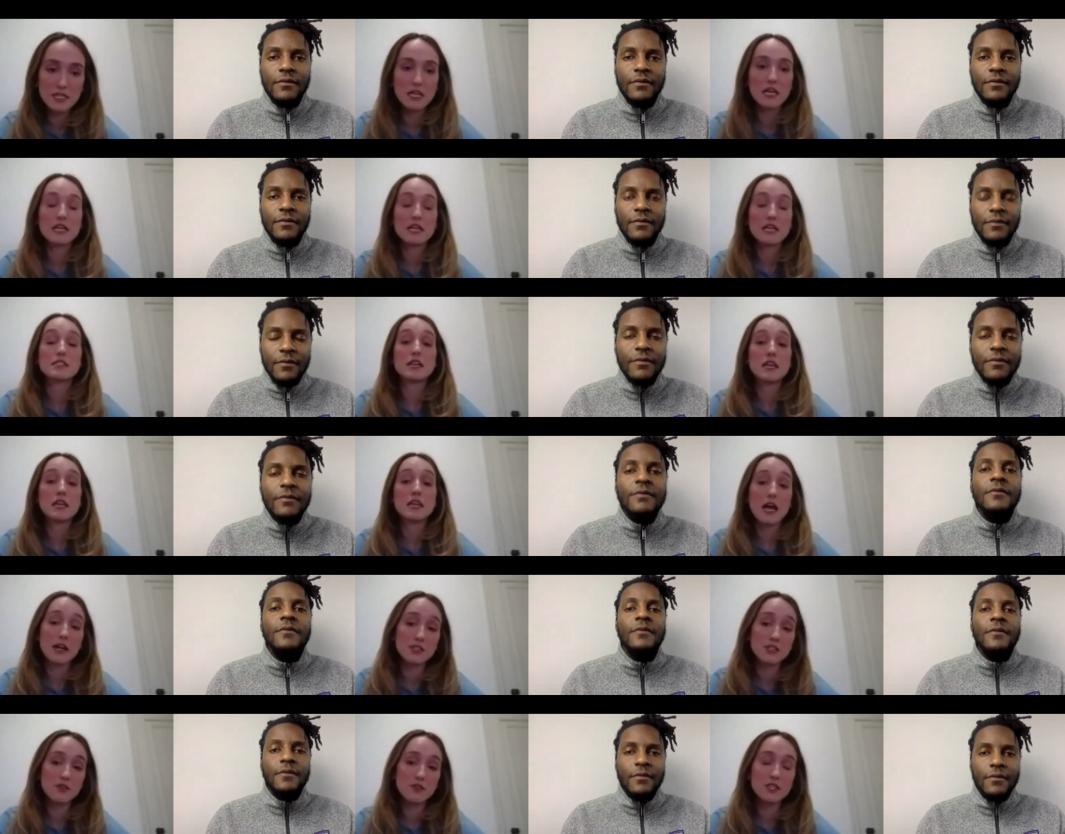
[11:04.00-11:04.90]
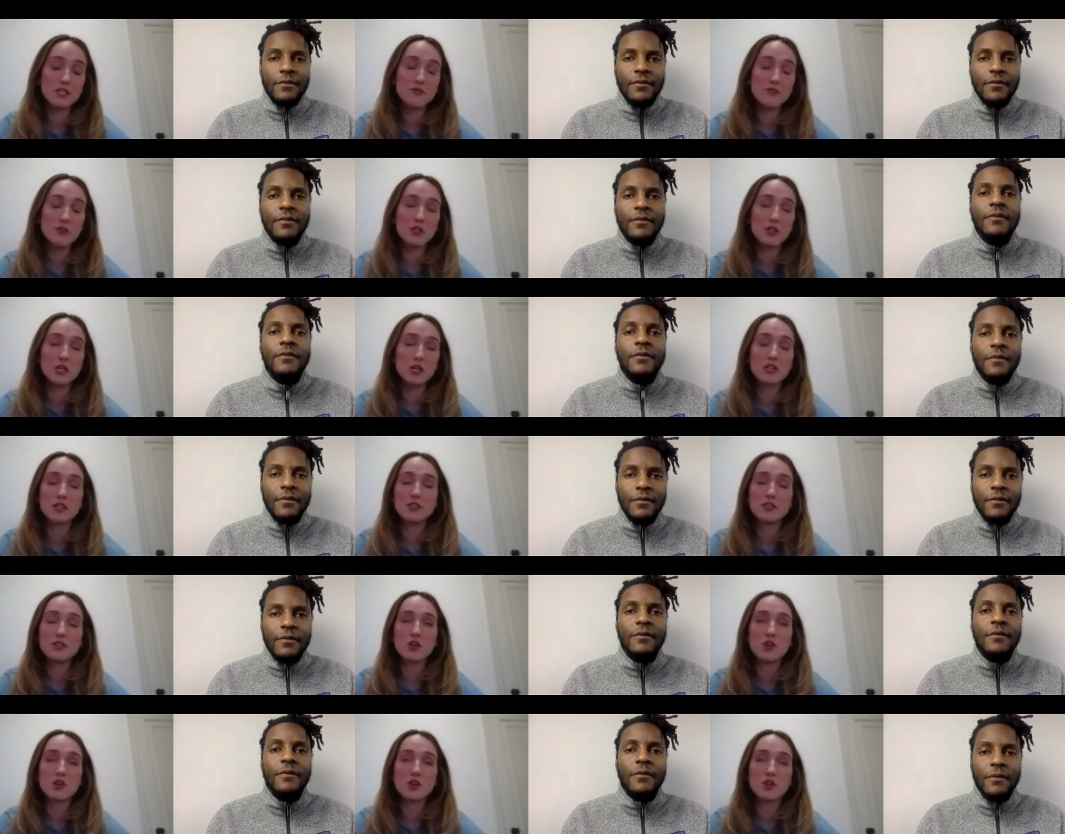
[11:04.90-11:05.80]
Speaker 1: and taking x-rays really early.
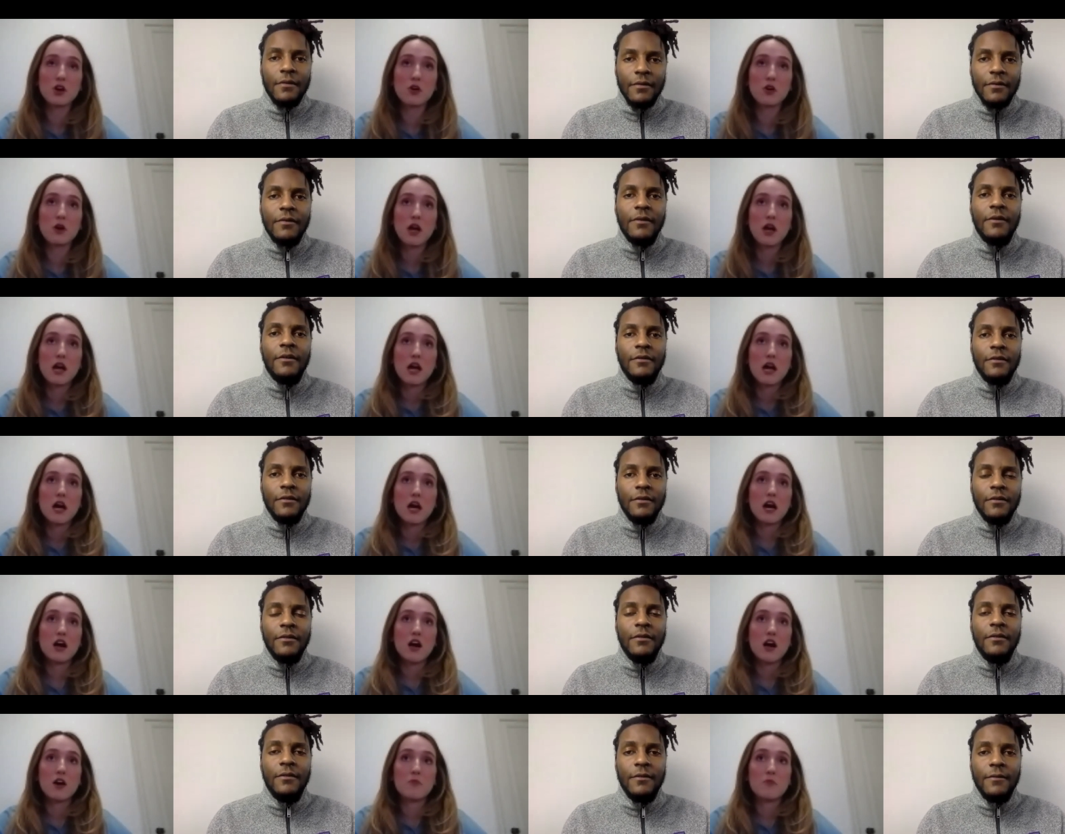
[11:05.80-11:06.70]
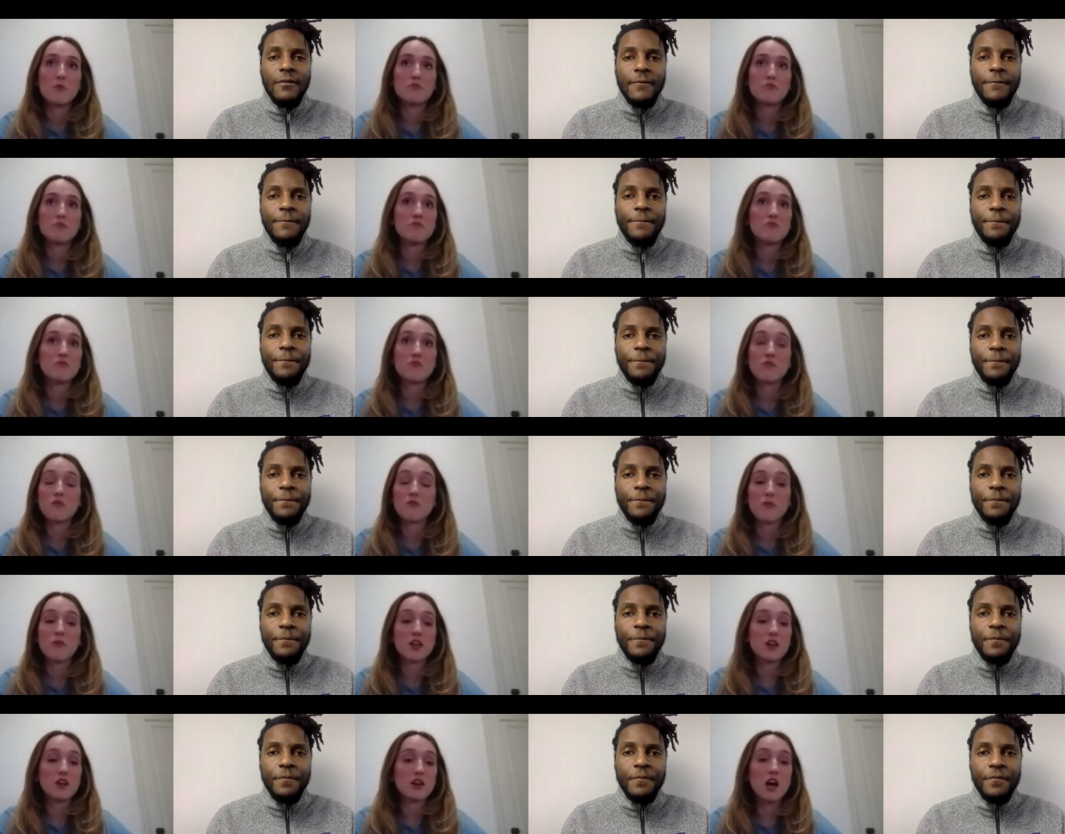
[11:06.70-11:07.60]
So um, like a
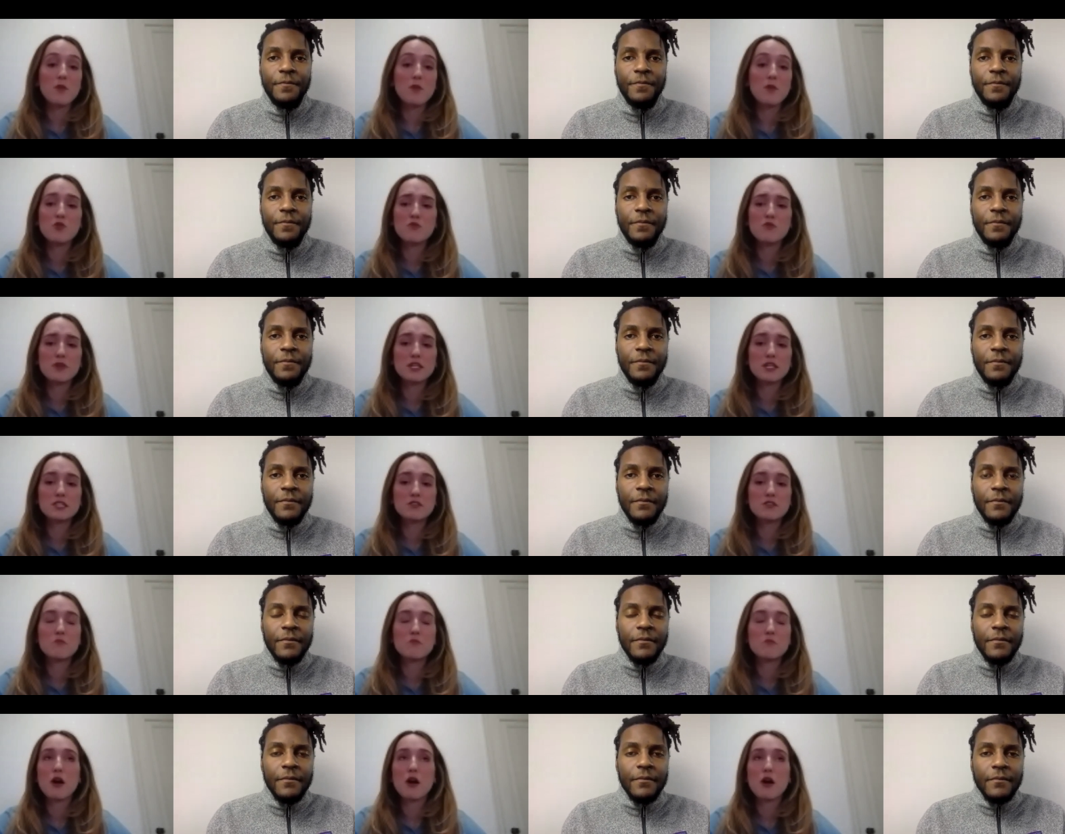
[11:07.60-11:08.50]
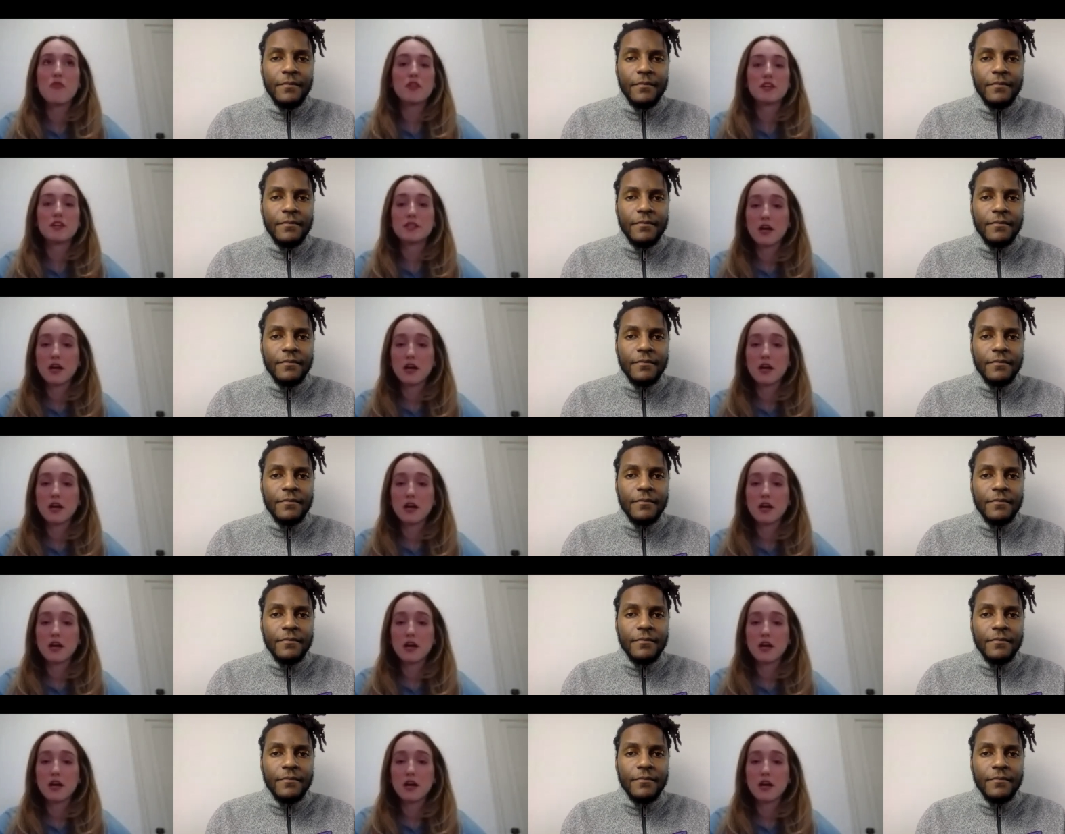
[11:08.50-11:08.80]
couple weeks to a month into dental